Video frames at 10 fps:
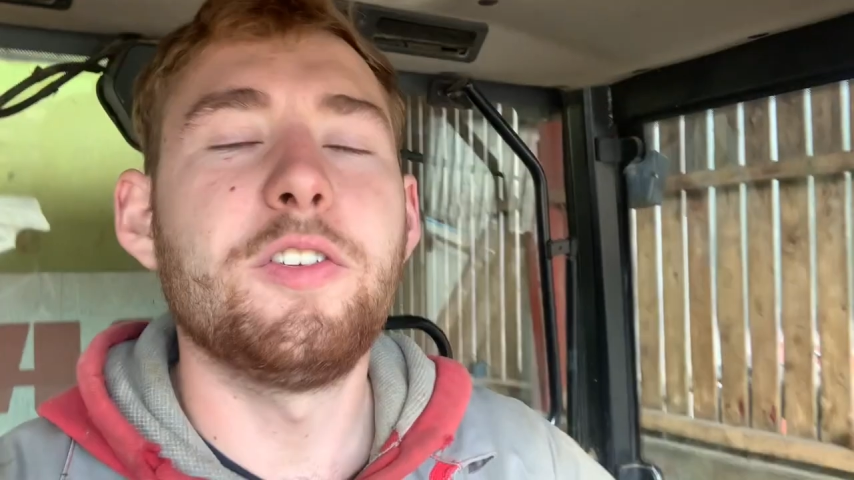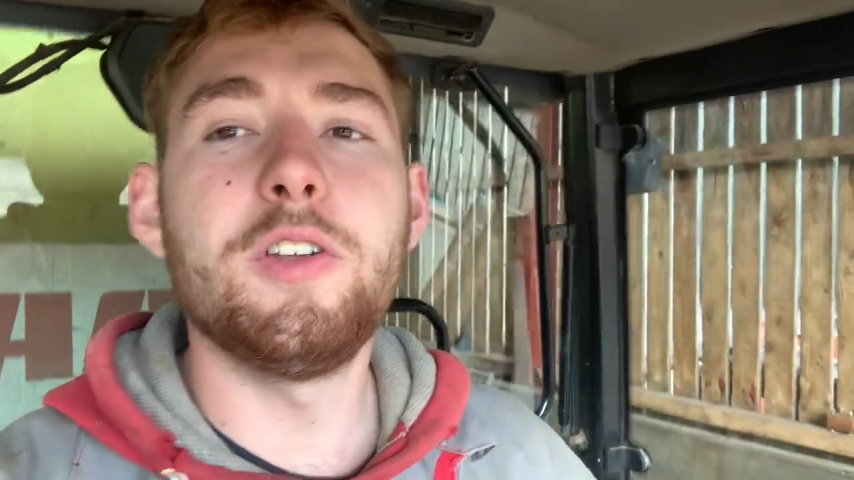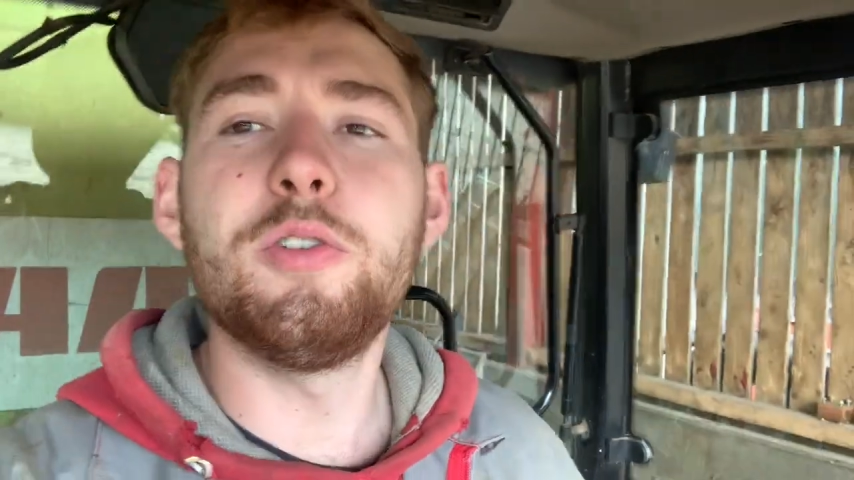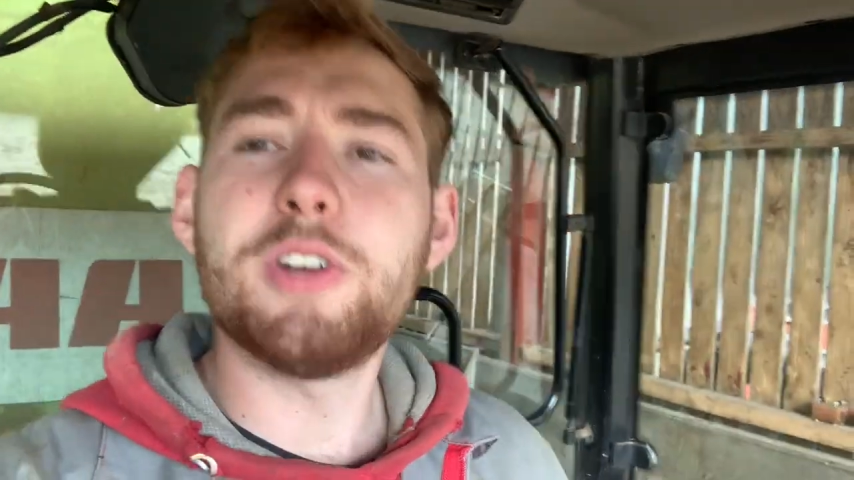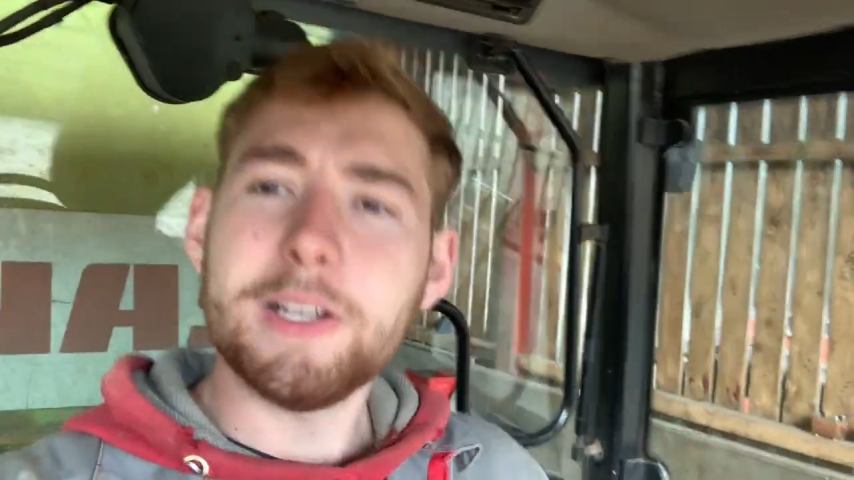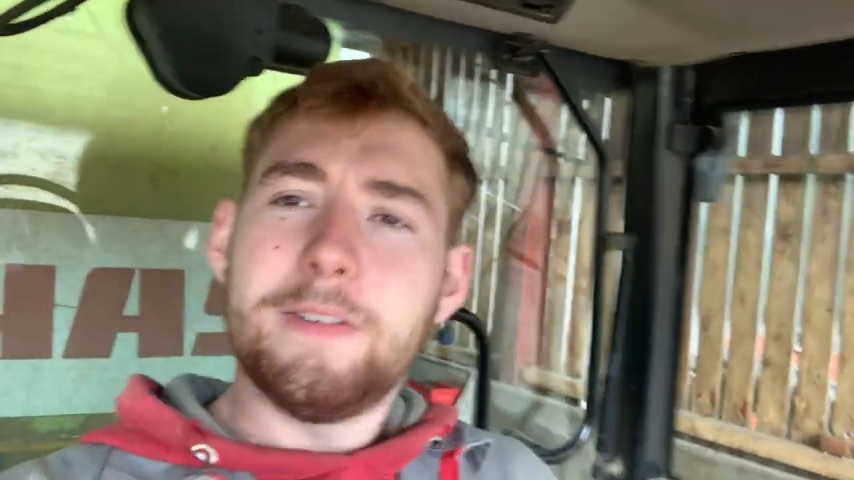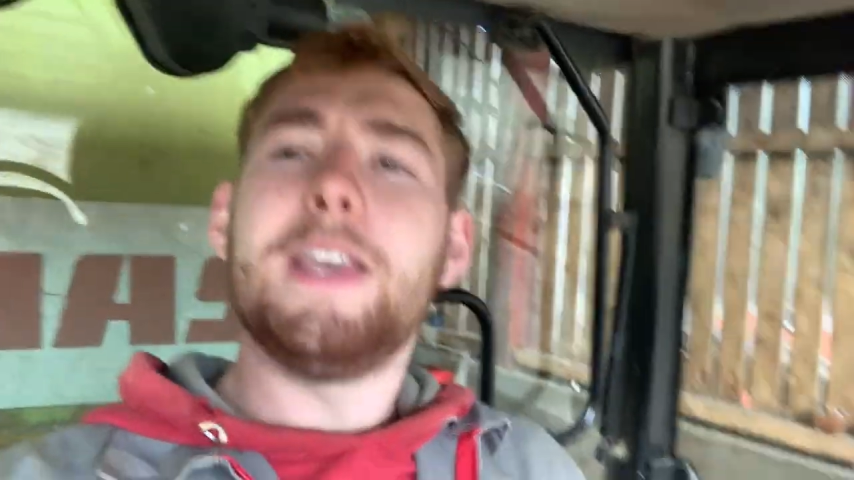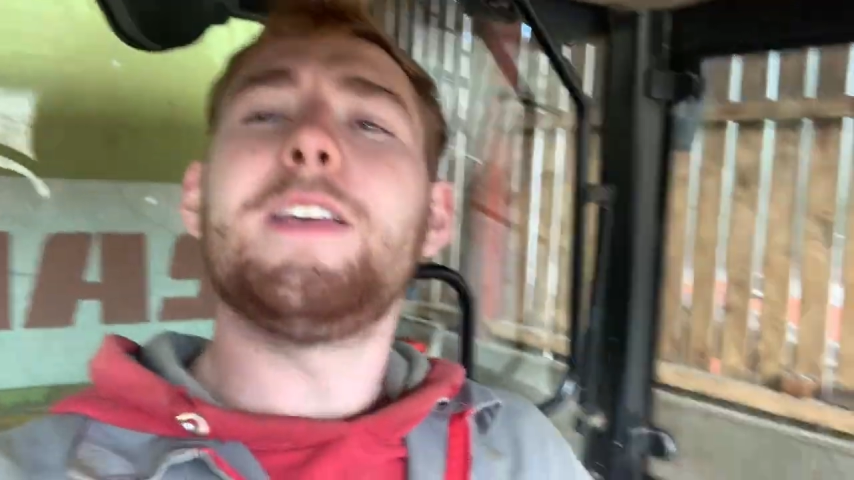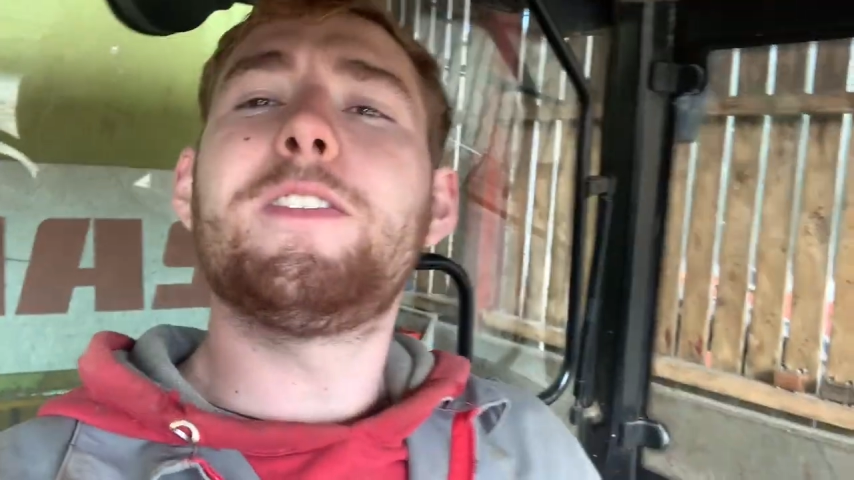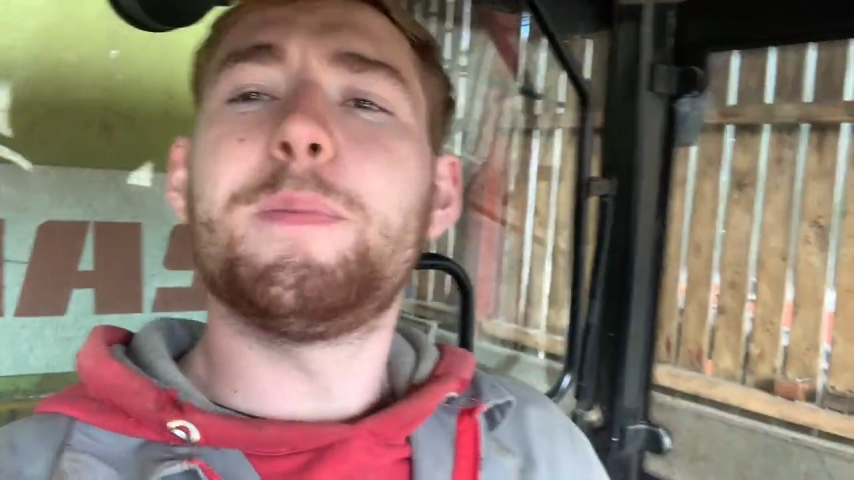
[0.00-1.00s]
new tractor
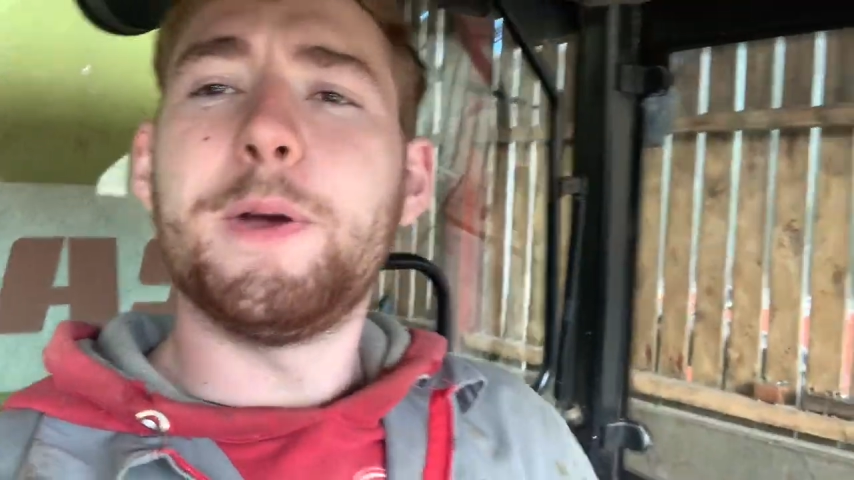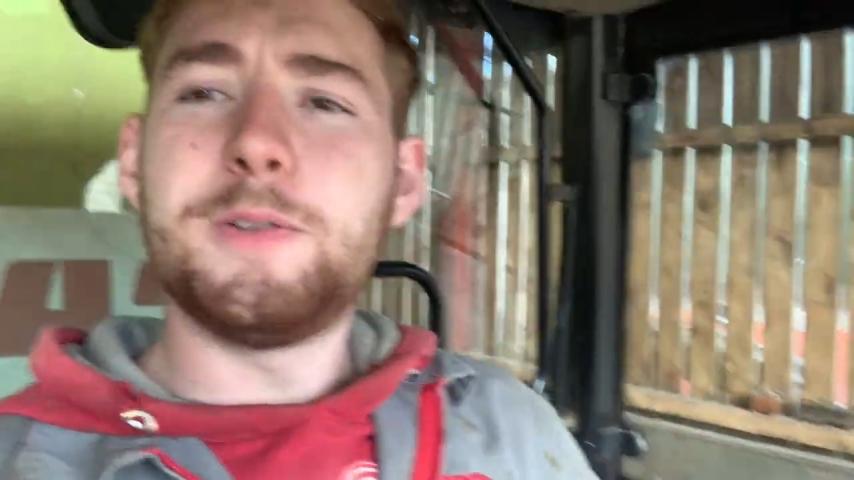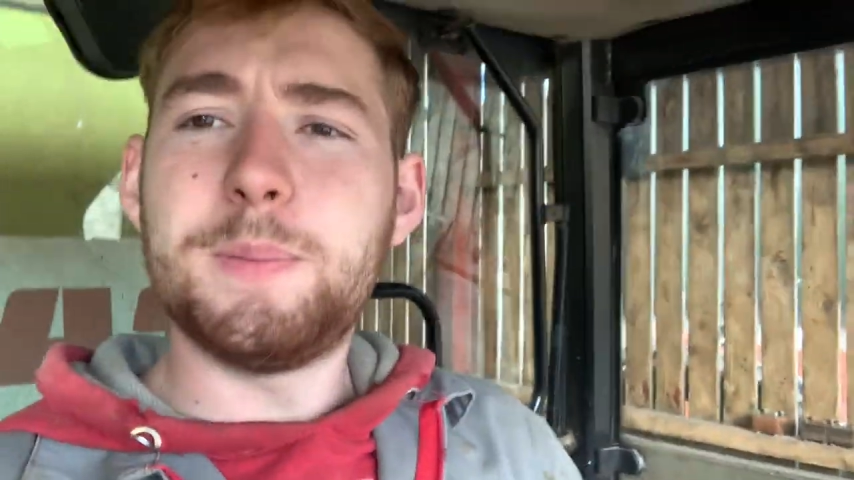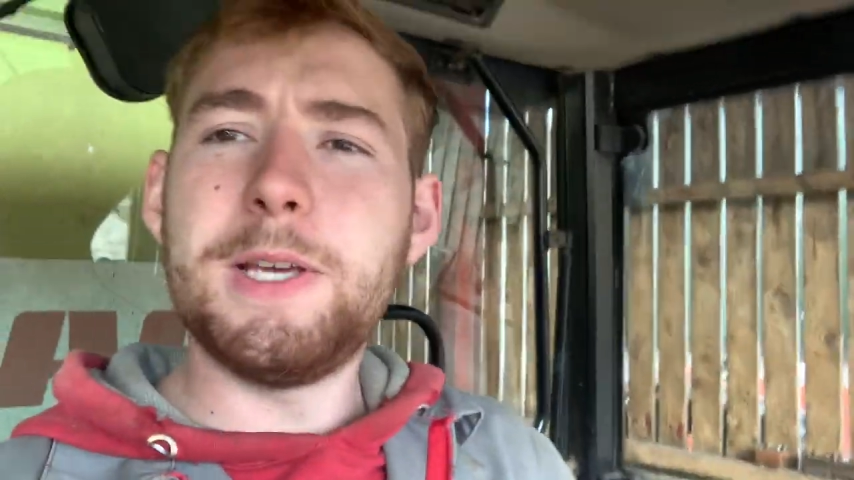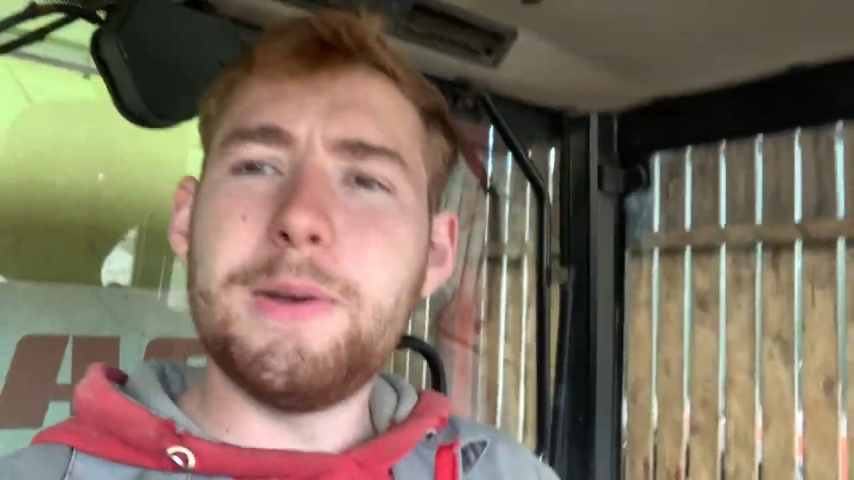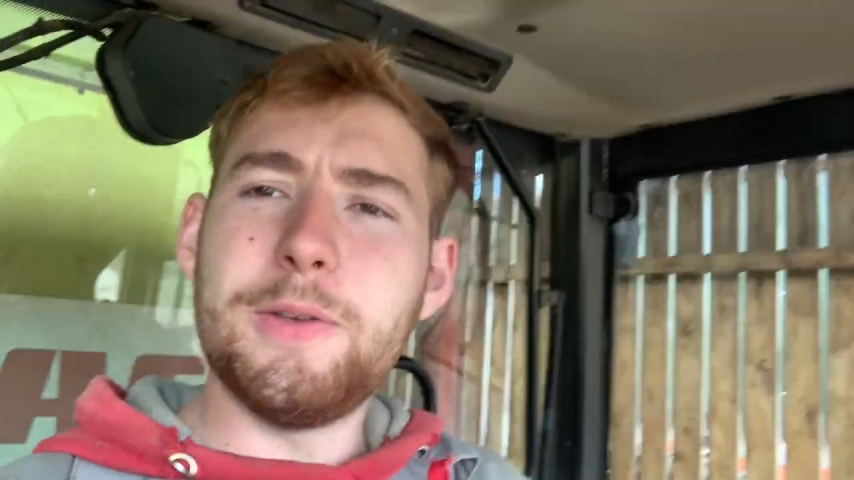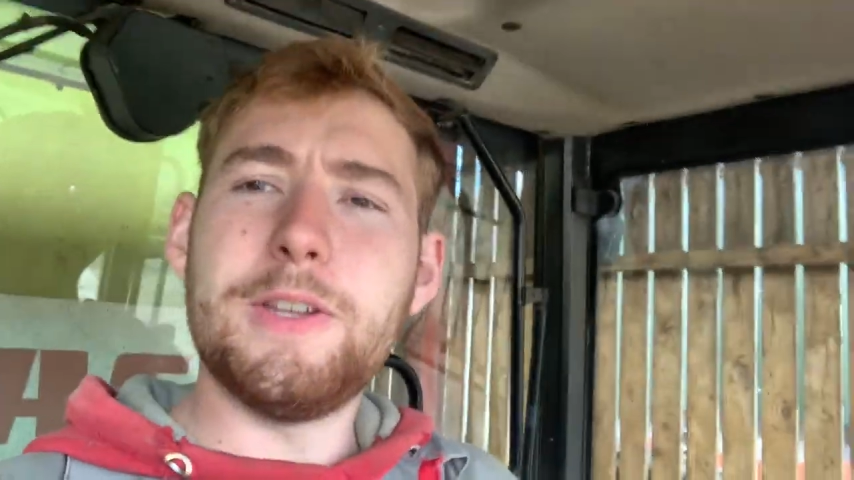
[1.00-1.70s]
is supposed to be here within